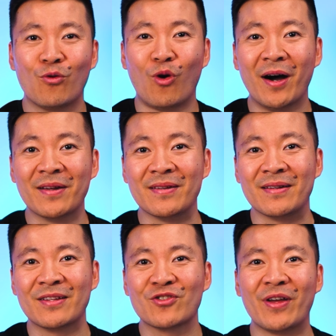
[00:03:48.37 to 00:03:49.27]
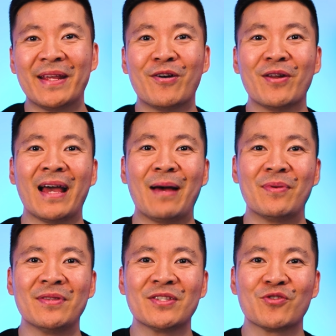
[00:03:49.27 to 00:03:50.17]
1. Trading only
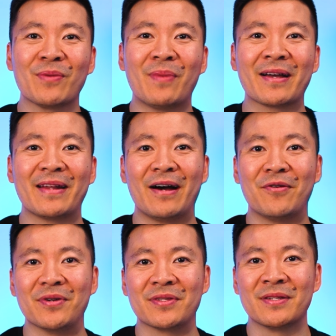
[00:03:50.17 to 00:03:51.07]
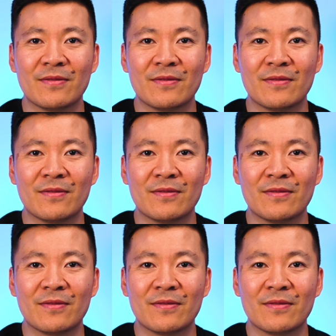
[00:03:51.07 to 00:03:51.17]
happens during market hours.